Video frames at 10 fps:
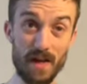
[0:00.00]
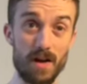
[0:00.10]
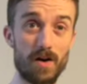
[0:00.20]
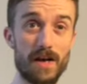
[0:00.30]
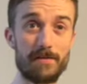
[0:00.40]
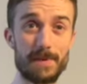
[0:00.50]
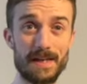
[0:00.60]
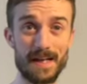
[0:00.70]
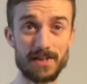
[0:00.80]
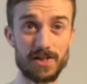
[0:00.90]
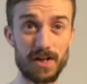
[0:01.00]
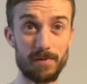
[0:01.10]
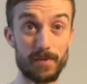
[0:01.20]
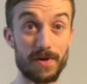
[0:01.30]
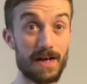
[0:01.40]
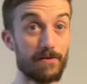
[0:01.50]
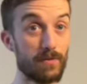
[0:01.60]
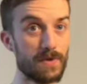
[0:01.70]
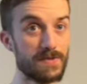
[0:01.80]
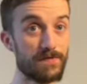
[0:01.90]
I have been catching up on
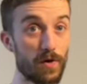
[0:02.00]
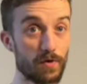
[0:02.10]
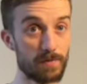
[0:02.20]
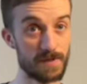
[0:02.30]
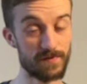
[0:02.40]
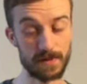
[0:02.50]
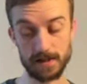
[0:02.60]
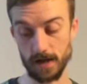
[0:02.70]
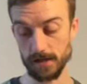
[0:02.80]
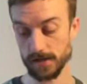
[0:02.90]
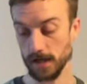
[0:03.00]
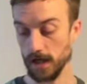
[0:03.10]
everyone's Vlogmas videos.